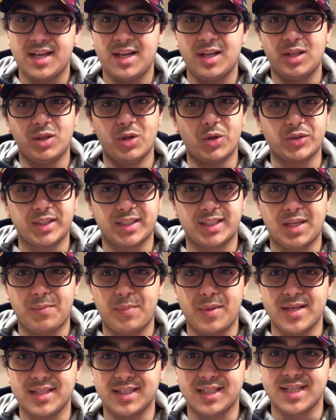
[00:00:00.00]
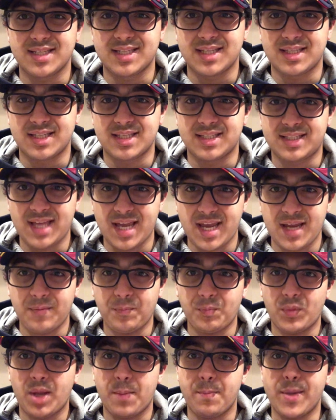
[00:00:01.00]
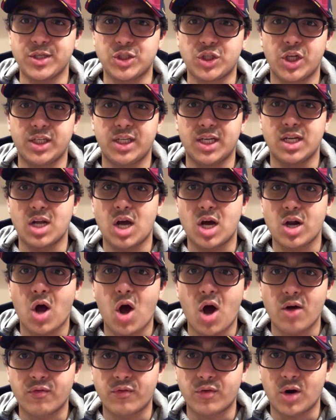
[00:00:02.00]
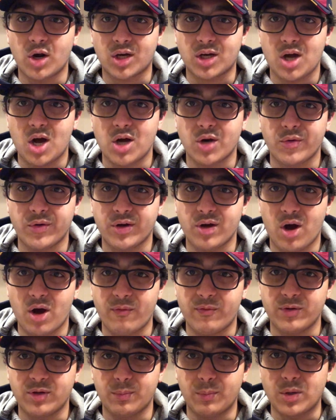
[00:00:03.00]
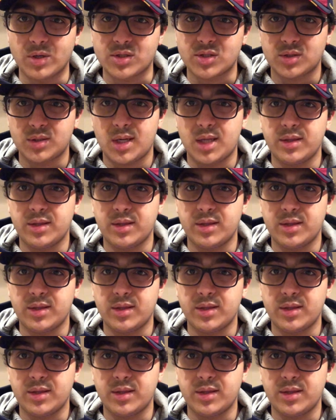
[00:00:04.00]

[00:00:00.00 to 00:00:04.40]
Looks like Dembele is going to set to stay. Mentioned did not offer a concrete offer to Barcelona.